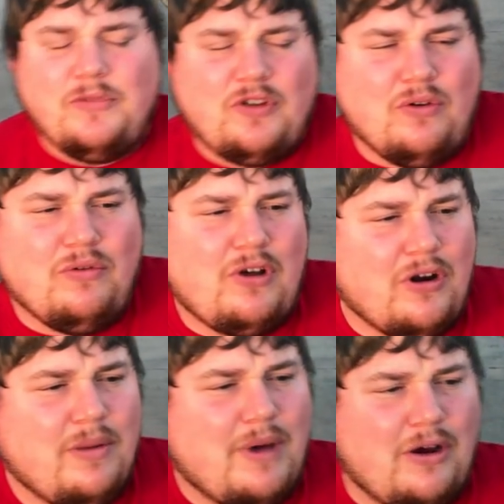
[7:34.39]
So
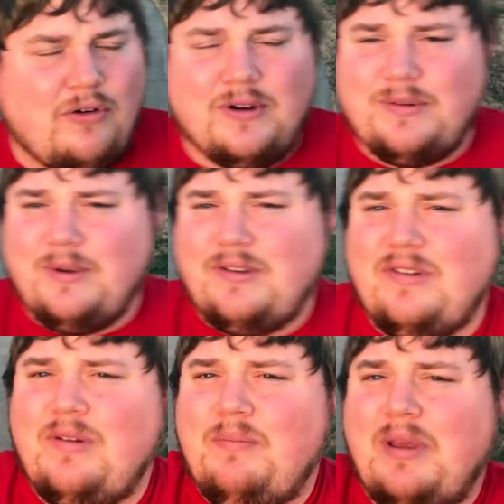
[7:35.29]
talking about Christmas,
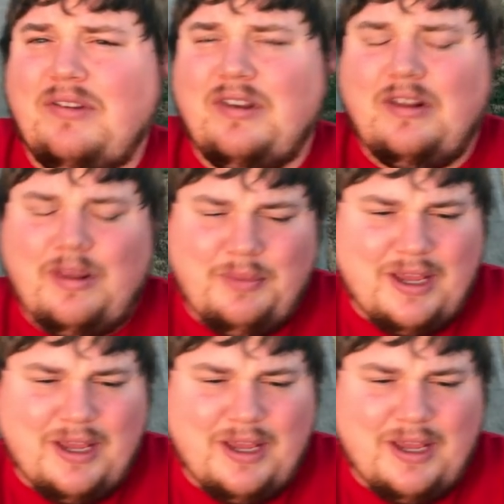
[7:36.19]
basically let me